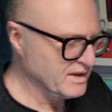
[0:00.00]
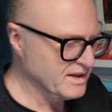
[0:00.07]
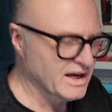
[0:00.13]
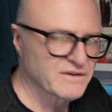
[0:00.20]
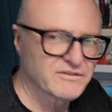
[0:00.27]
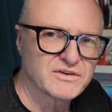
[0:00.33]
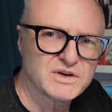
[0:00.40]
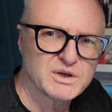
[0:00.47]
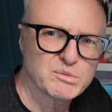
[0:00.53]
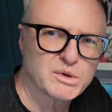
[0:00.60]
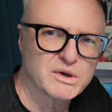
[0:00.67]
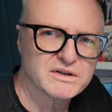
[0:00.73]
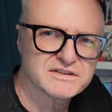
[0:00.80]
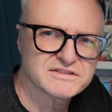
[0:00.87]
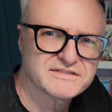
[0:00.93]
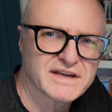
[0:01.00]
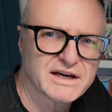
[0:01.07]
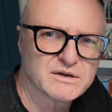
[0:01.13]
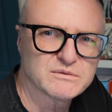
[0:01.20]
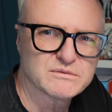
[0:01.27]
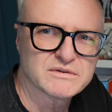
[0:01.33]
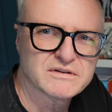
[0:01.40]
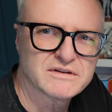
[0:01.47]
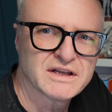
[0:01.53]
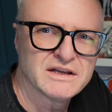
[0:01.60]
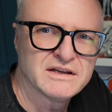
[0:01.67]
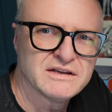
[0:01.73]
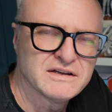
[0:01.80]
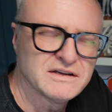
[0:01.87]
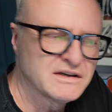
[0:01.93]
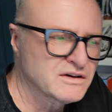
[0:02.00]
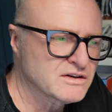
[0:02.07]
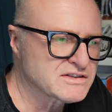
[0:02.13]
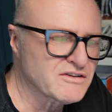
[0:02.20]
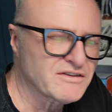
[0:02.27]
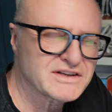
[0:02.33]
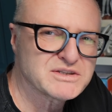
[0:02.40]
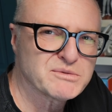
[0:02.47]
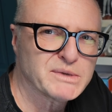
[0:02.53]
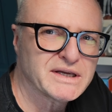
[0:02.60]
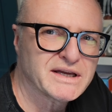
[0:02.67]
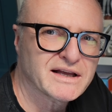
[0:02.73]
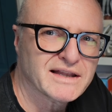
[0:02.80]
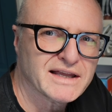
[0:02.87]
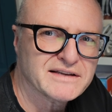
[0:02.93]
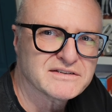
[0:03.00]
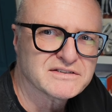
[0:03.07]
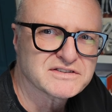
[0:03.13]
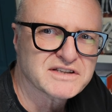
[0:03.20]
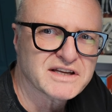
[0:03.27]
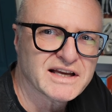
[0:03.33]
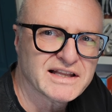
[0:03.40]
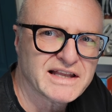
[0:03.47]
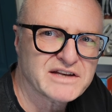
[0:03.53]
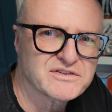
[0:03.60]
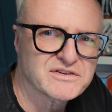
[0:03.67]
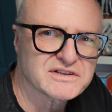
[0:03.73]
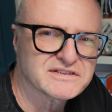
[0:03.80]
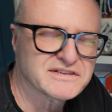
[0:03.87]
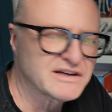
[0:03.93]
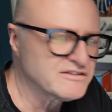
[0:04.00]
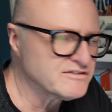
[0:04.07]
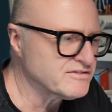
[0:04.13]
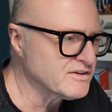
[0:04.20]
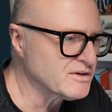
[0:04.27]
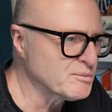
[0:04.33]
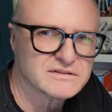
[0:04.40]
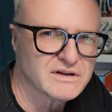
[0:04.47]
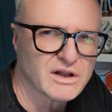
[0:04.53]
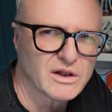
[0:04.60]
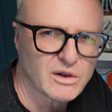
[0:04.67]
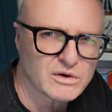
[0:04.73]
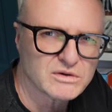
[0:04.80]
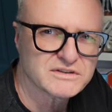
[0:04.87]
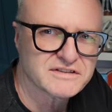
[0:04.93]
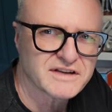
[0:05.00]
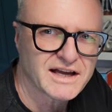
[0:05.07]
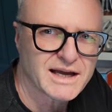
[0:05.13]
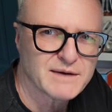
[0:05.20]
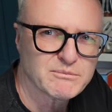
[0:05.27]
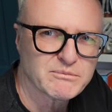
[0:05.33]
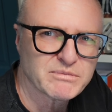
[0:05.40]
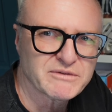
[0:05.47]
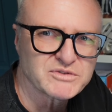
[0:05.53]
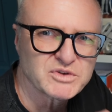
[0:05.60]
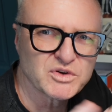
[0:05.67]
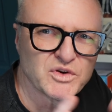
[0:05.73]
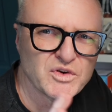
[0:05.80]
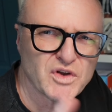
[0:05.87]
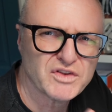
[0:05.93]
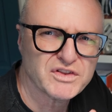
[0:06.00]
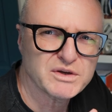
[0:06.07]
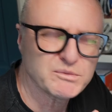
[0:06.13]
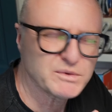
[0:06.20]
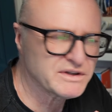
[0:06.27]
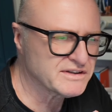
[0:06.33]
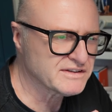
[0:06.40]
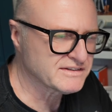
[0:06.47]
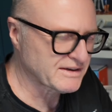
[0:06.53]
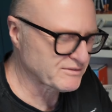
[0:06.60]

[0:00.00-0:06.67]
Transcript: I've only brought this down because I've actually been collecting SCALEXTRICs now for a long time, but I've done nothing with it.